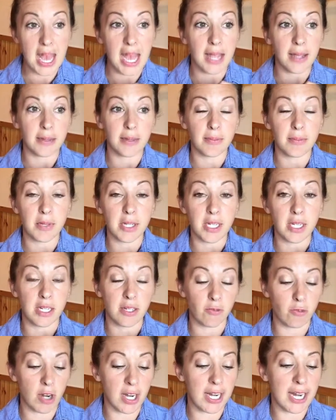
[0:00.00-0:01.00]
I'm
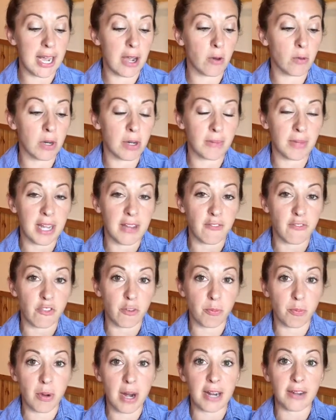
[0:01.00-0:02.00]
gonna write out what I'm getting
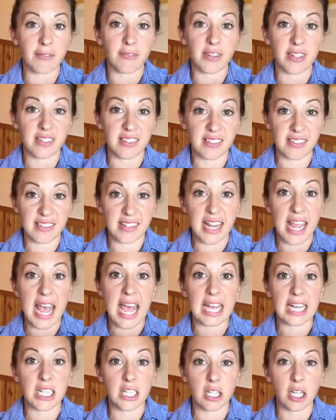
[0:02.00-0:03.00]
for breakfast,
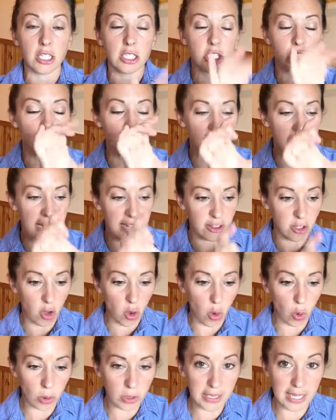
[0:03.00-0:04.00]
snack, lunch. I got the
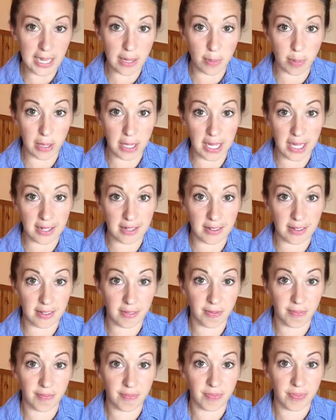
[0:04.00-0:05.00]
whole day planned.
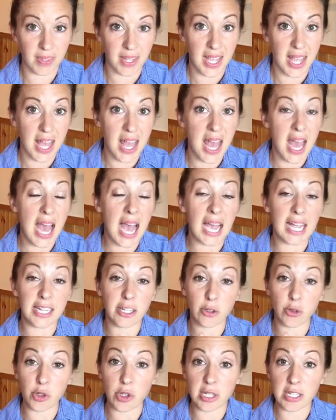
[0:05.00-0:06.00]
I
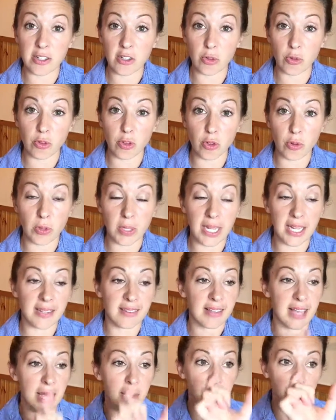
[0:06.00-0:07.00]
usually do 2
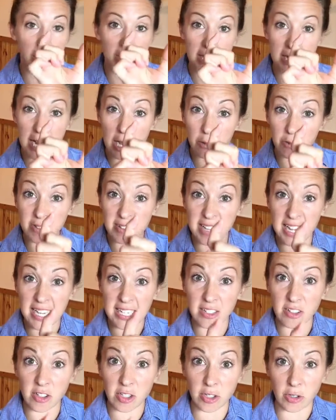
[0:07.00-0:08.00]
days. I plan out
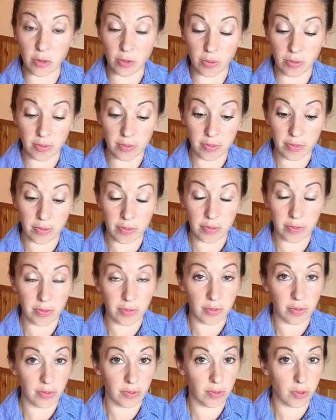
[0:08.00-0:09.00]
day 2,
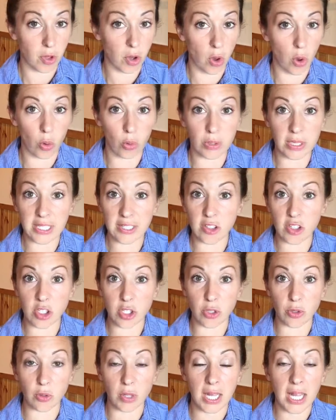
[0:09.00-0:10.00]
only
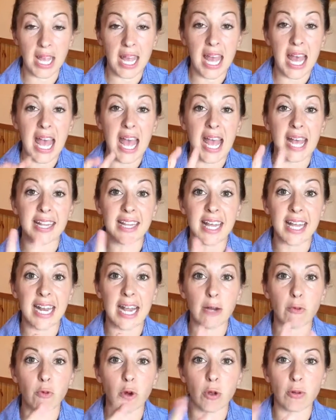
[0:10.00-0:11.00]
2, and then
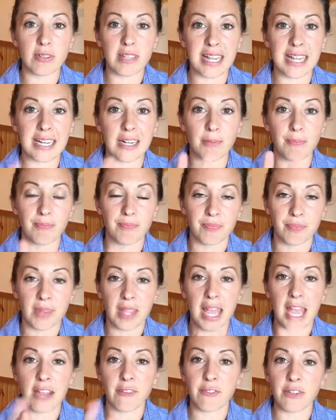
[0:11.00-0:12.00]
I rotate them
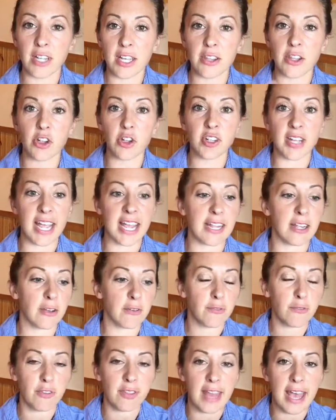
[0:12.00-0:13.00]
every other
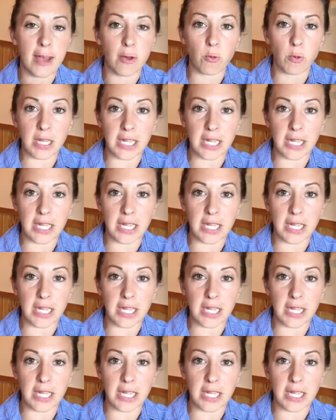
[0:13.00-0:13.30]
day for that